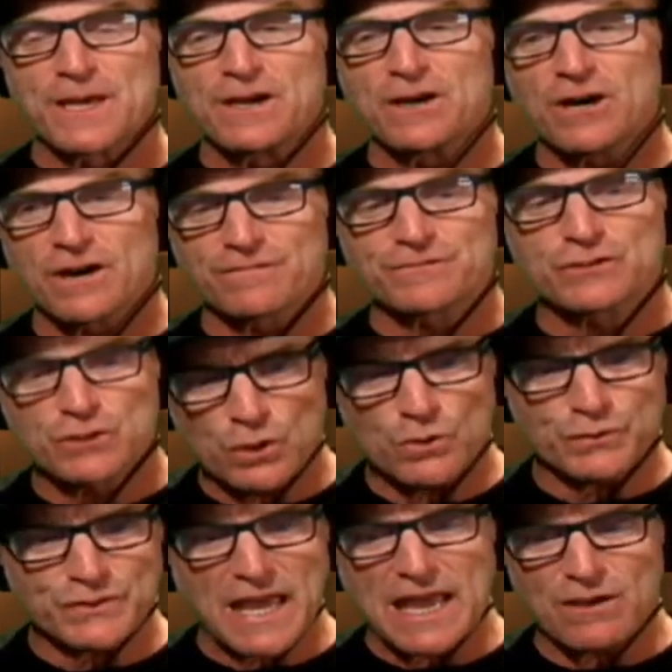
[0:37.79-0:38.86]
of
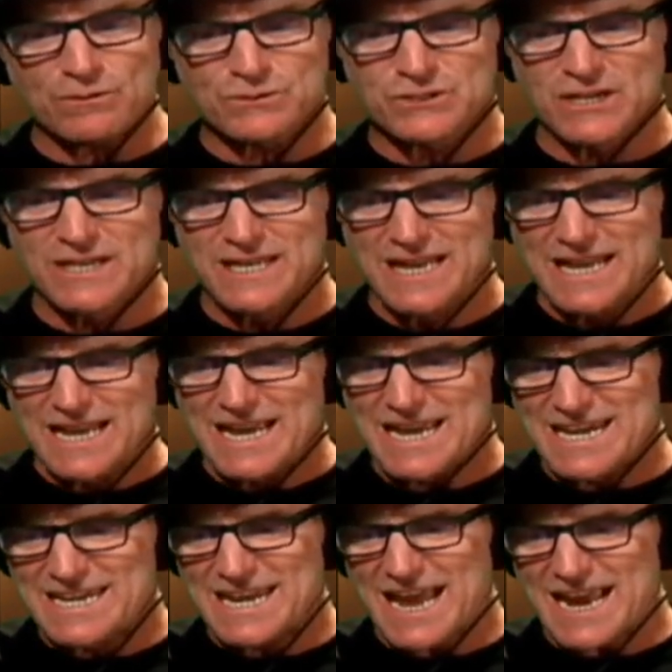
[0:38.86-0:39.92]

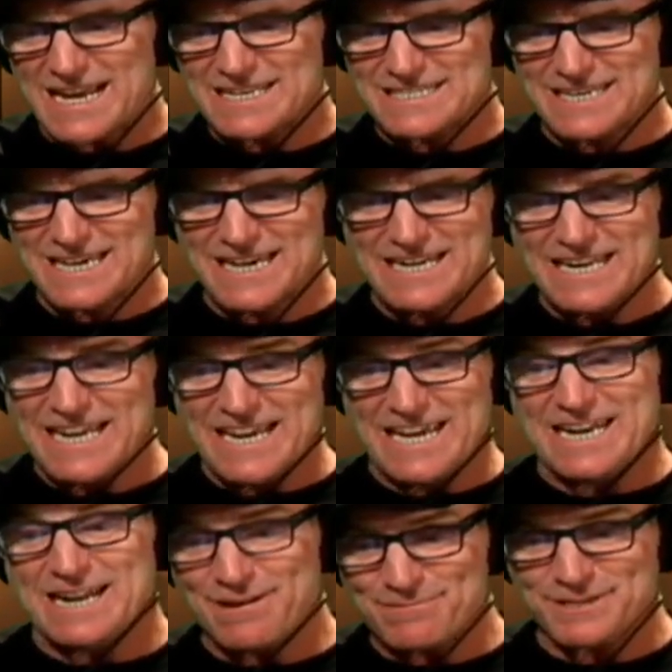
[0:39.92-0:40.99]
2019, and
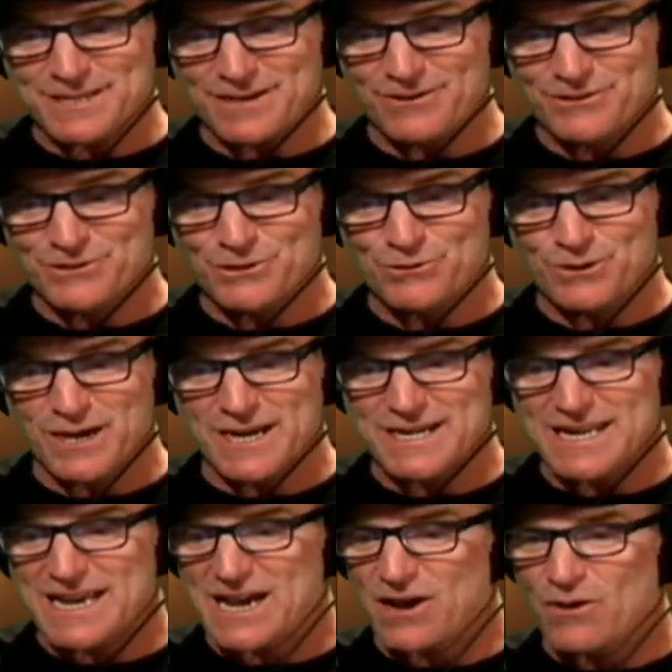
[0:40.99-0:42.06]
I'm telling you right
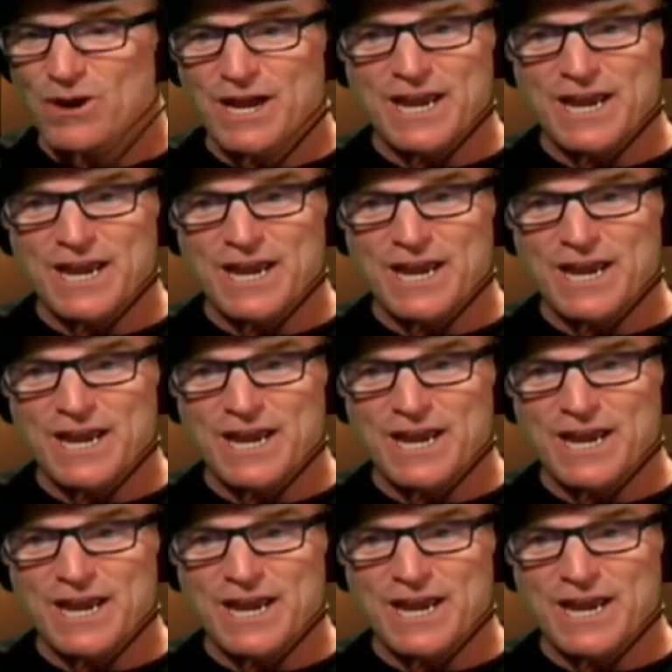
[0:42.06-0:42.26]
now,